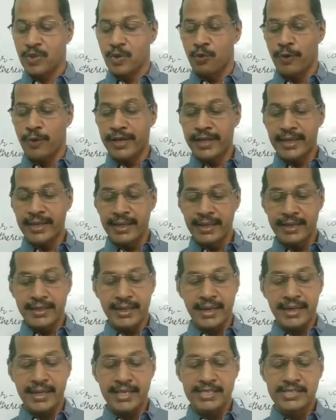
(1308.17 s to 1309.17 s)
When he
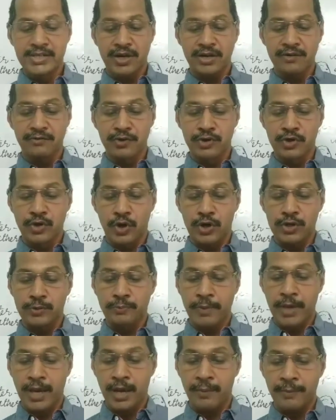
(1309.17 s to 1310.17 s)
returned, Iswaran would
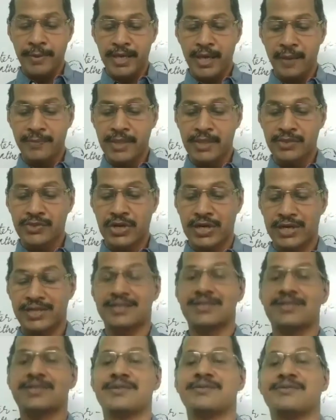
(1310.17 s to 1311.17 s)
not pick up the
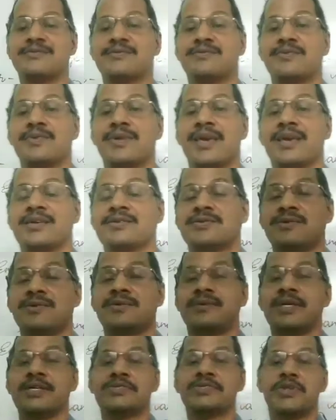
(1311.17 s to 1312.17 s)
thread. Okay,
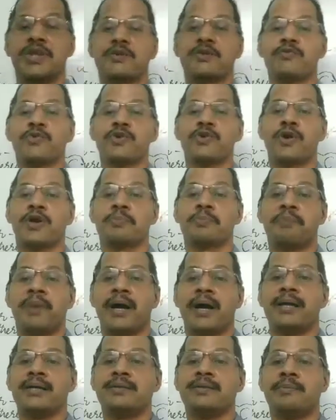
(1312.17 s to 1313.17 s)
so Iswaran would not
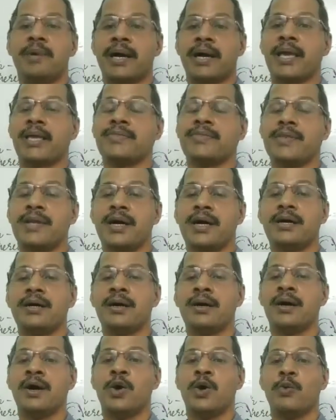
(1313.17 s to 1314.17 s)
mind Mahendra
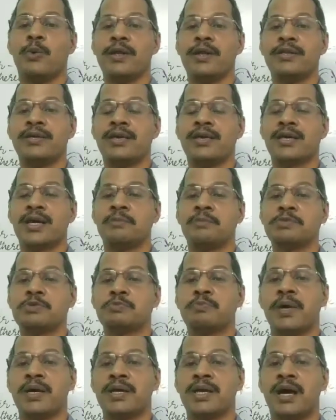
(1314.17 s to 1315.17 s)
when he comes
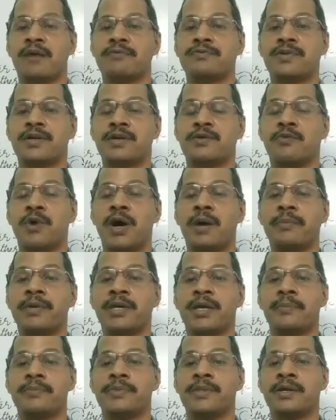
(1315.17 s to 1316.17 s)
back after
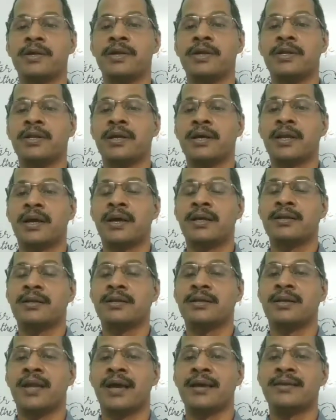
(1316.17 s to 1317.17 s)
warming up the dinner and
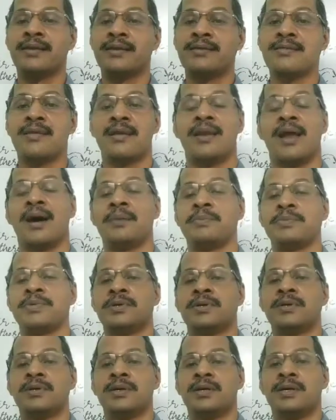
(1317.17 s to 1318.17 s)
lighting the lamp.
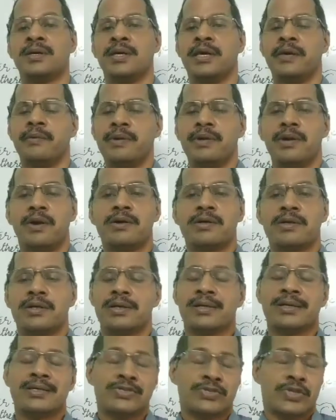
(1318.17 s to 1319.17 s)
He will
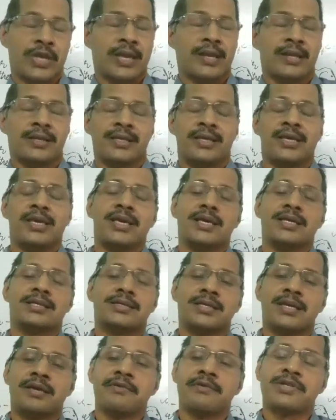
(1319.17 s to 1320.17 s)
not say anything.
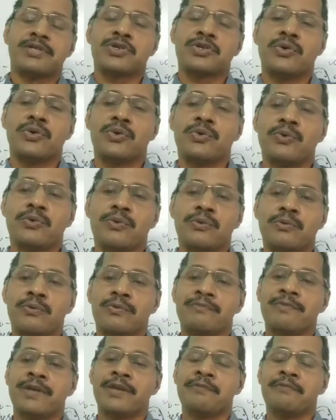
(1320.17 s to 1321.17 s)
He will show
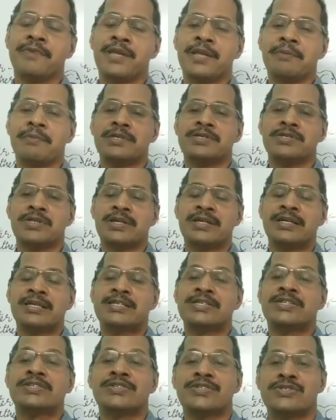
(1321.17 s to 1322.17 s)
very much
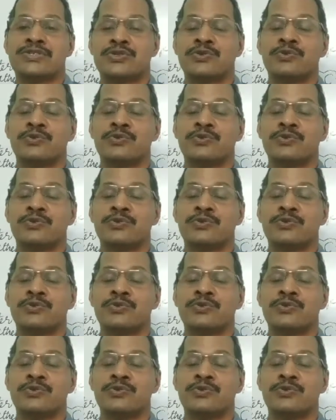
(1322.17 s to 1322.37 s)
disinterest